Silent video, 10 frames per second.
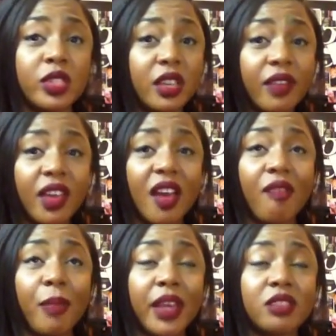
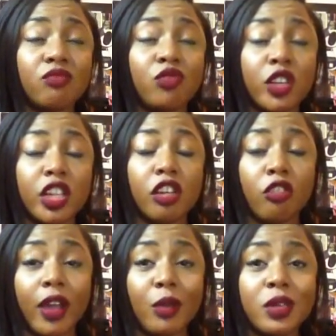DVF makes really
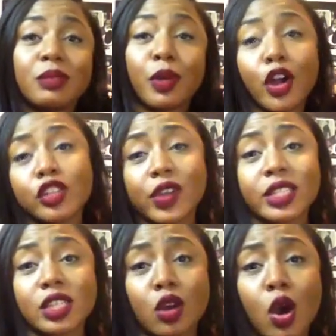great ones, but her
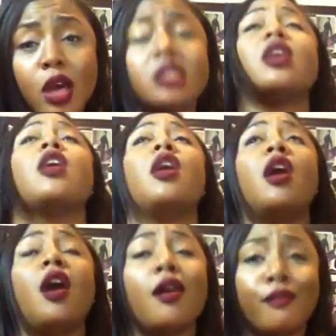dresses cost
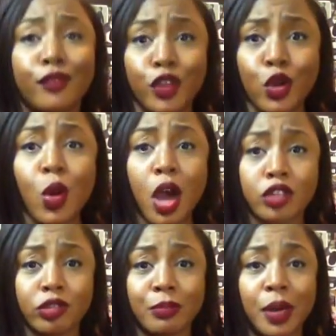a few
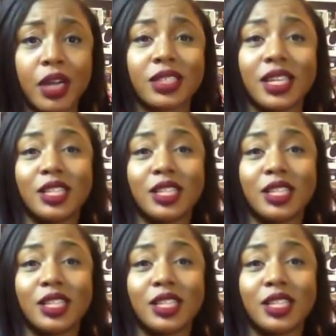$100s.